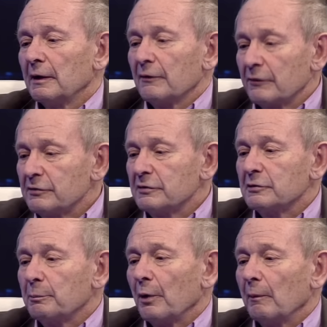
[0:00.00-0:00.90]
This is the
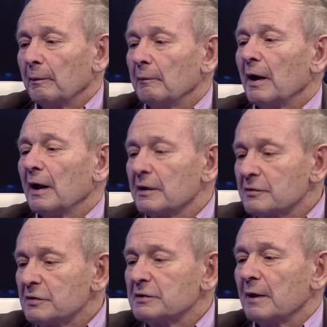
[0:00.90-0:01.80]
problem, and it's
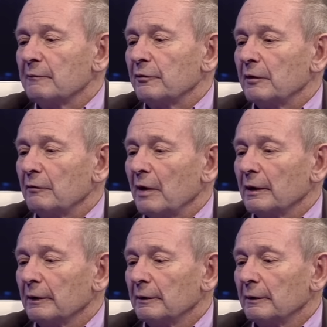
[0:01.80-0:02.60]
the same for Iran.